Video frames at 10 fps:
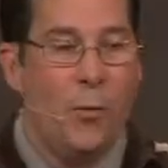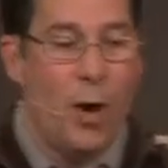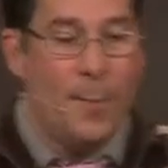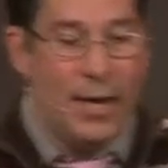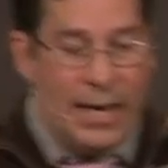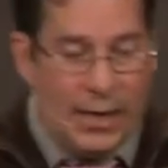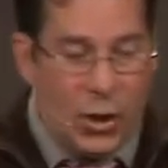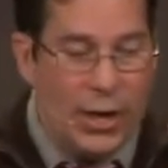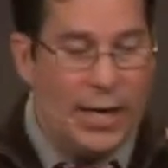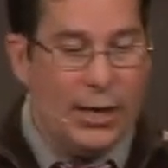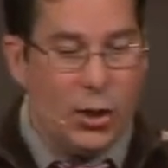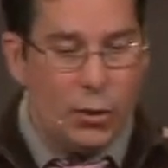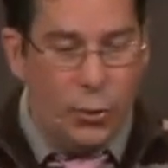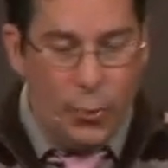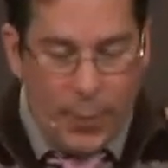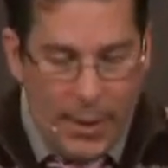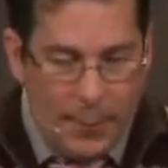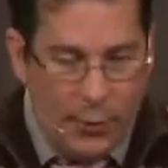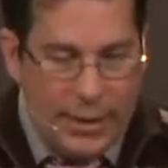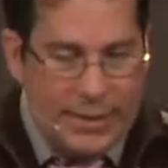where I'm going to include
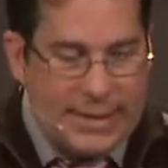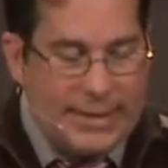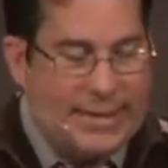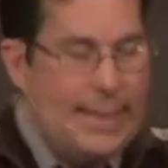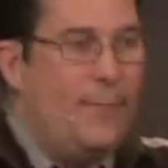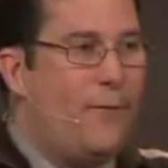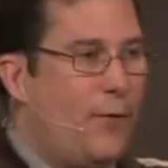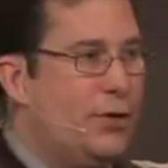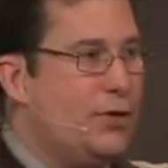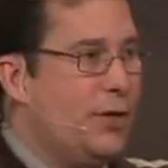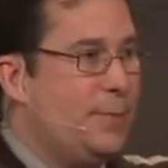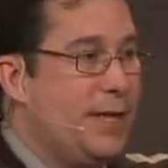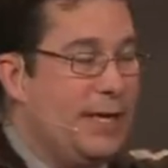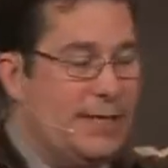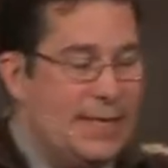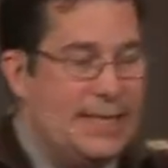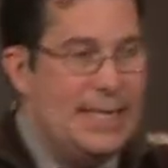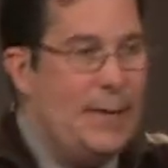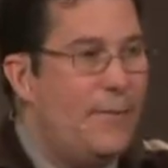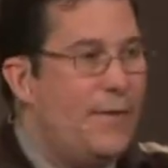people into deep friendships and into
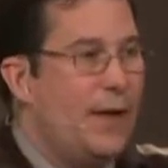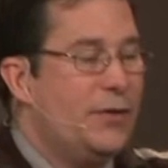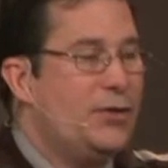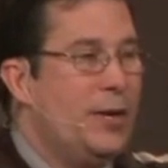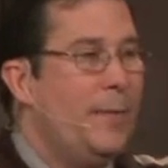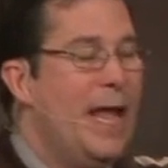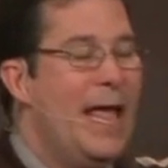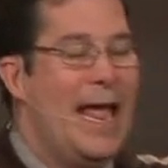deep fellowship.